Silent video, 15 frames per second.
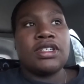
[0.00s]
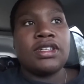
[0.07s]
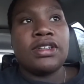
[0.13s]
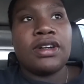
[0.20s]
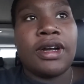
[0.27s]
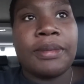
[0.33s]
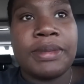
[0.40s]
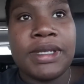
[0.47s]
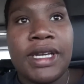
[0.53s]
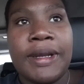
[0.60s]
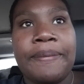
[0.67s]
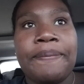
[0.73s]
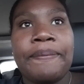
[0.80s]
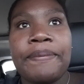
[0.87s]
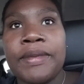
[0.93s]
a little
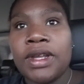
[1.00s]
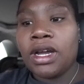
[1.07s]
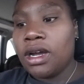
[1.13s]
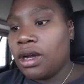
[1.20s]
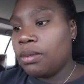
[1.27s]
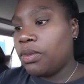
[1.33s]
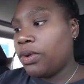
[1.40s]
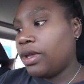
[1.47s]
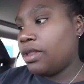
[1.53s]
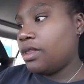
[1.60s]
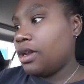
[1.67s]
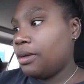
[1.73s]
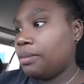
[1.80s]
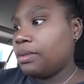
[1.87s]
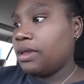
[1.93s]
update. We
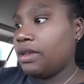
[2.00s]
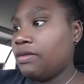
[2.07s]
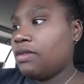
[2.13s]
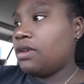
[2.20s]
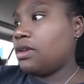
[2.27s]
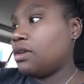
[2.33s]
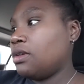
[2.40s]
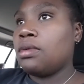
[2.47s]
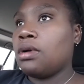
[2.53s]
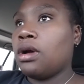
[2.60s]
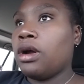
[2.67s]
ended up leaving